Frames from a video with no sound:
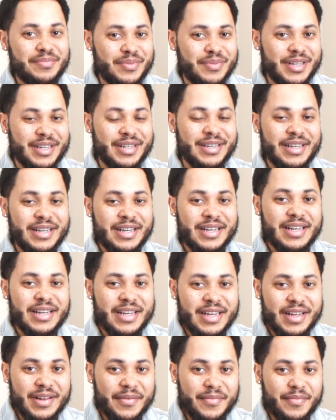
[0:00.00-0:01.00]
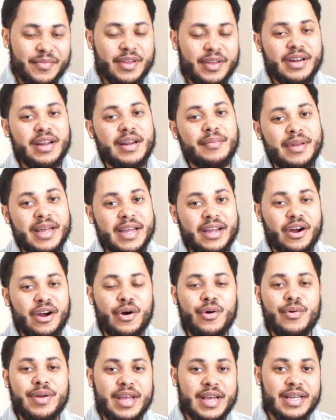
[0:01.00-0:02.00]
But then I'm like,
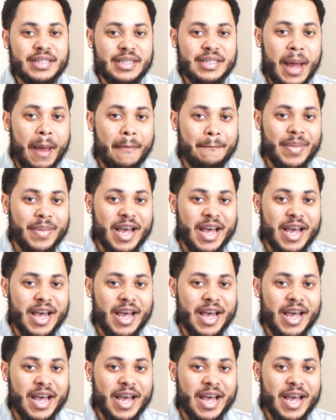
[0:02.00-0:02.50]
oh yeah, it's not